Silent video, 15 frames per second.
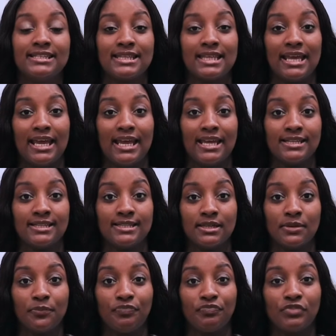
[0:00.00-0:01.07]
thing is
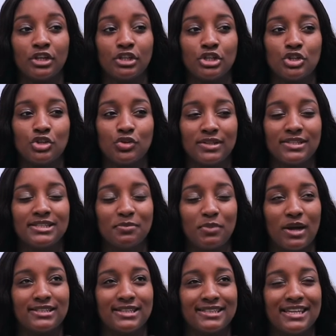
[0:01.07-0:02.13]
to trust the
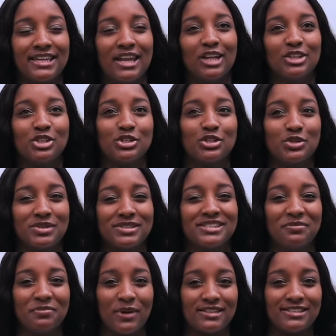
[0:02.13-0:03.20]
process, and not just trust
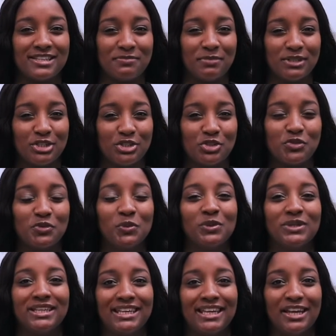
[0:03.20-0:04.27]
the process, but to
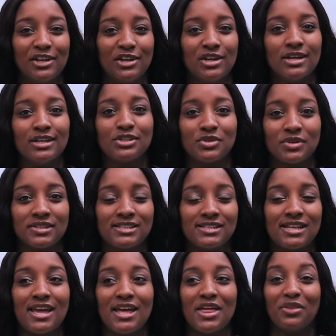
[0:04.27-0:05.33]
truly trust
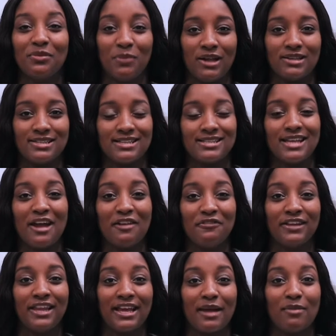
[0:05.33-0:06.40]
the process. I
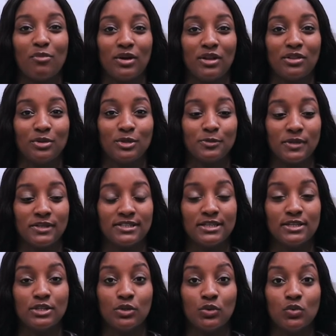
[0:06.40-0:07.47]
feel like I'm one of those
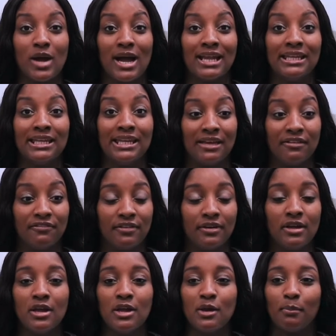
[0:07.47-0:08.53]
persons who I live
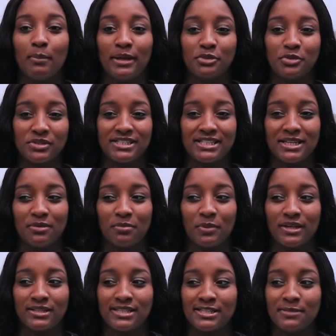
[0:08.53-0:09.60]
by trusting the
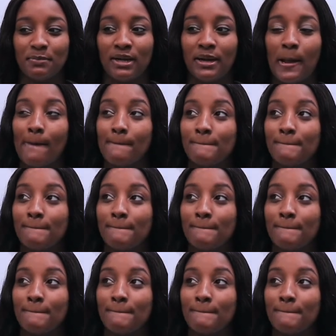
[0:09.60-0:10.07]
process, but